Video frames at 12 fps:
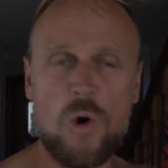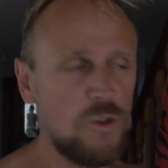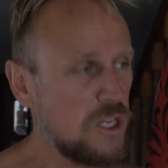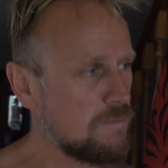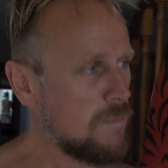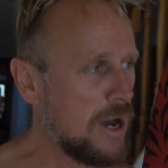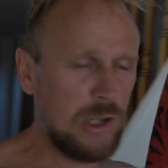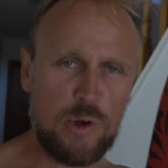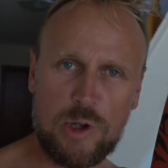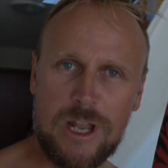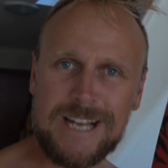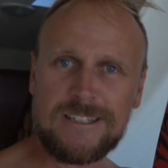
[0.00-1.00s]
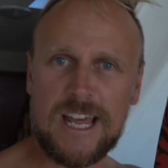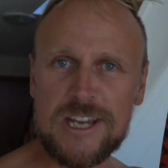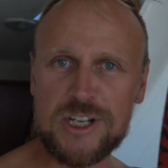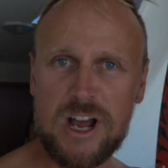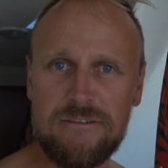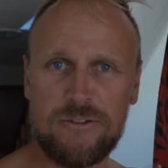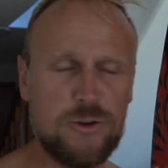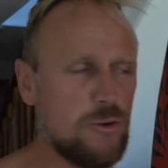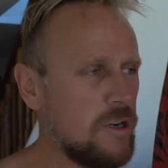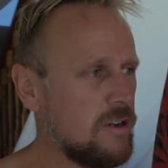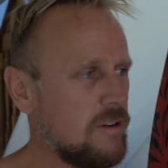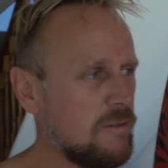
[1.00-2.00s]
Well, this might look like deja
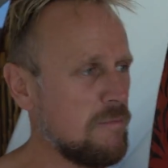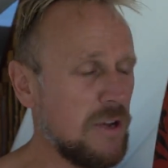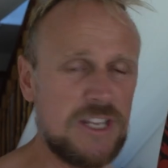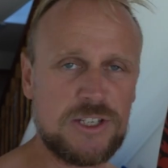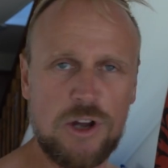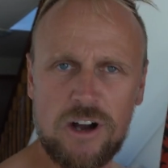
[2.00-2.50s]
vu, but it's